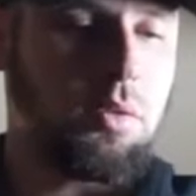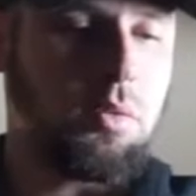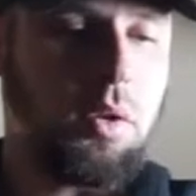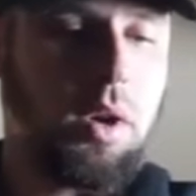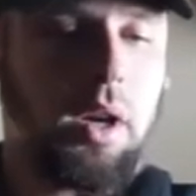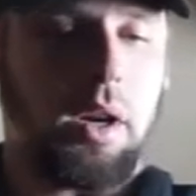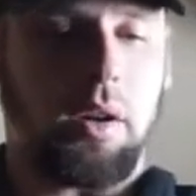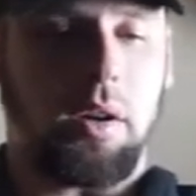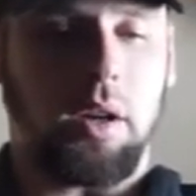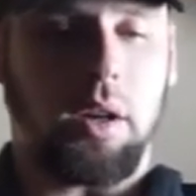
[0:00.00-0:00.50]

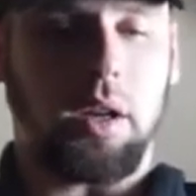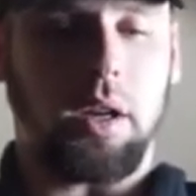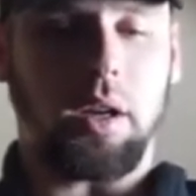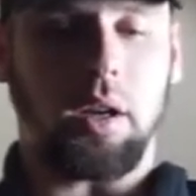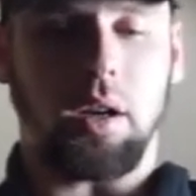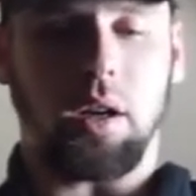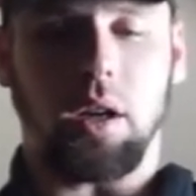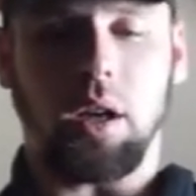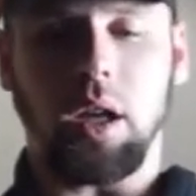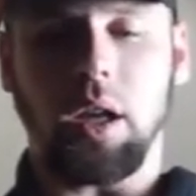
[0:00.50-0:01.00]
Wow, I got a
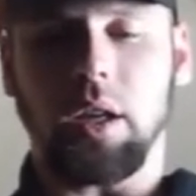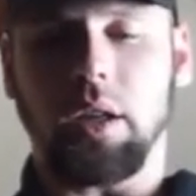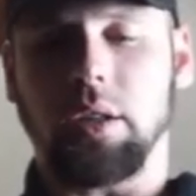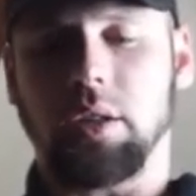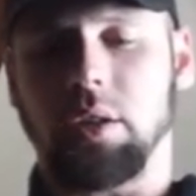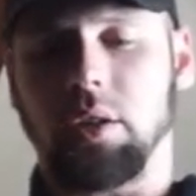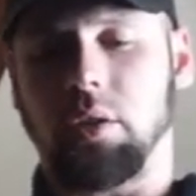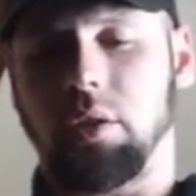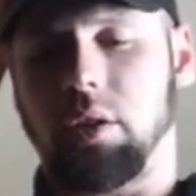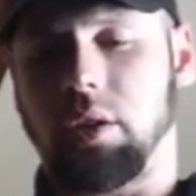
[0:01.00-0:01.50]
lot of
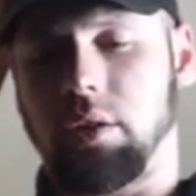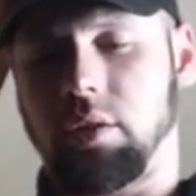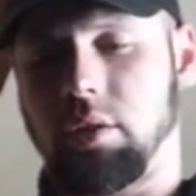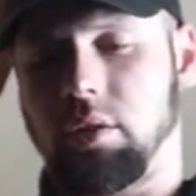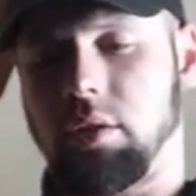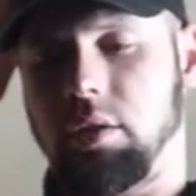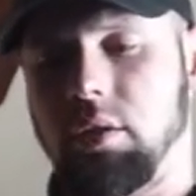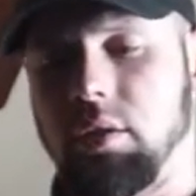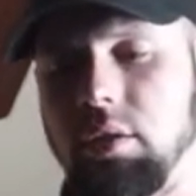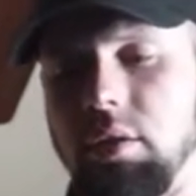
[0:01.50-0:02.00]

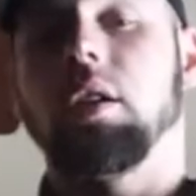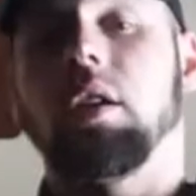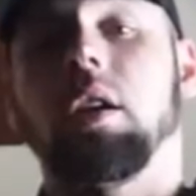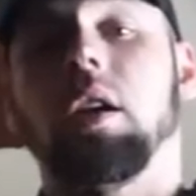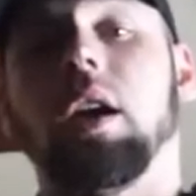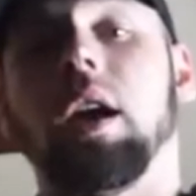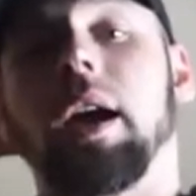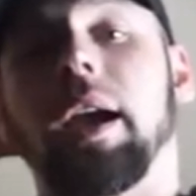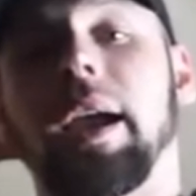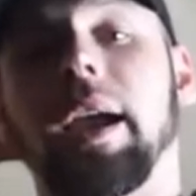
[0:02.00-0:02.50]
tokens.
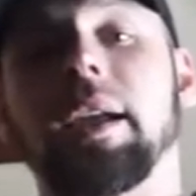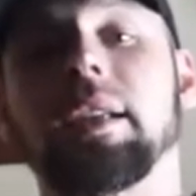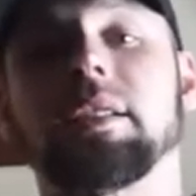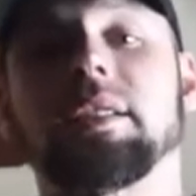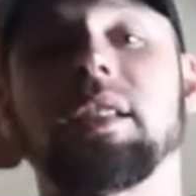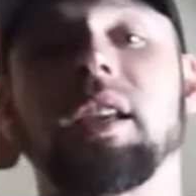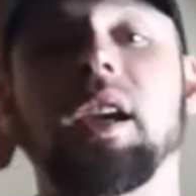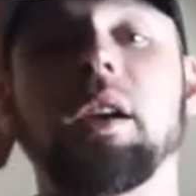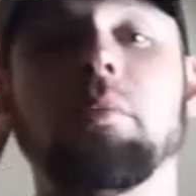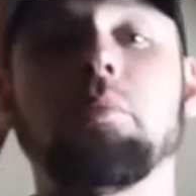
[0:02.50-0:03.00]
I got
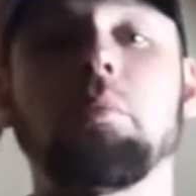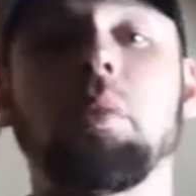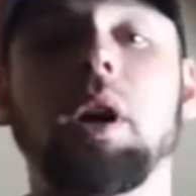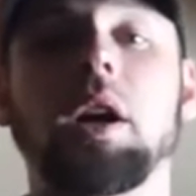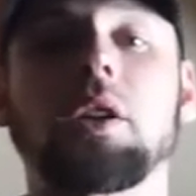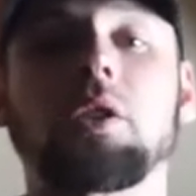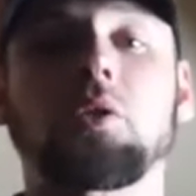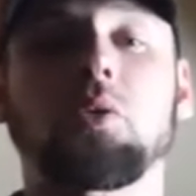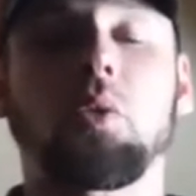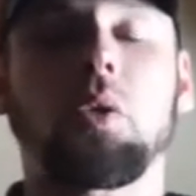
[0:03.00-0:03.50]
10
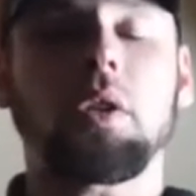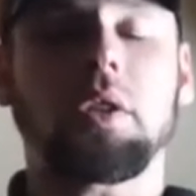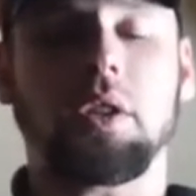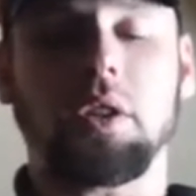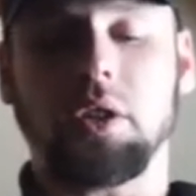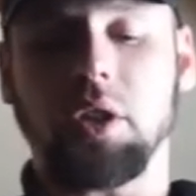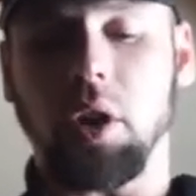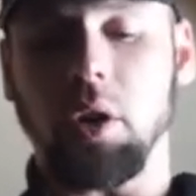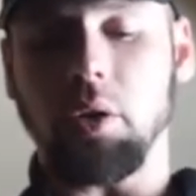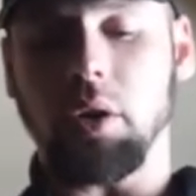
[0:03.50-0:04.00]
bucks worth of
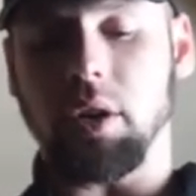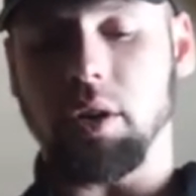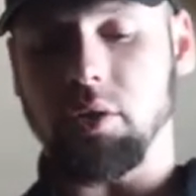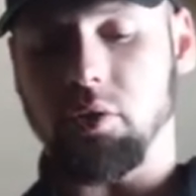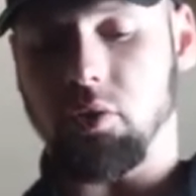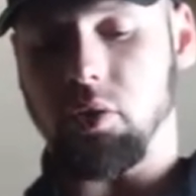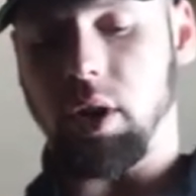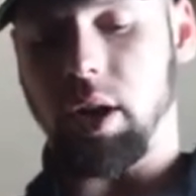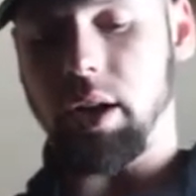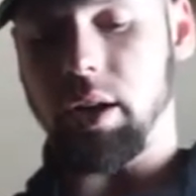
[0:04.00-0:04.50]

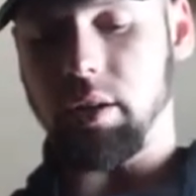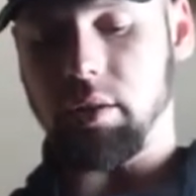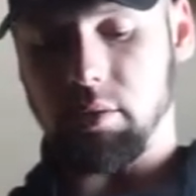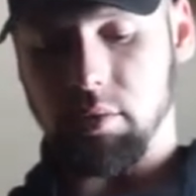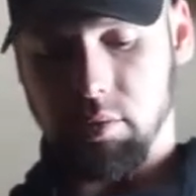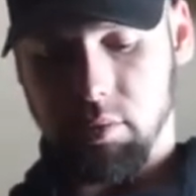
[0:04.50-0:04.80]
tokens, right?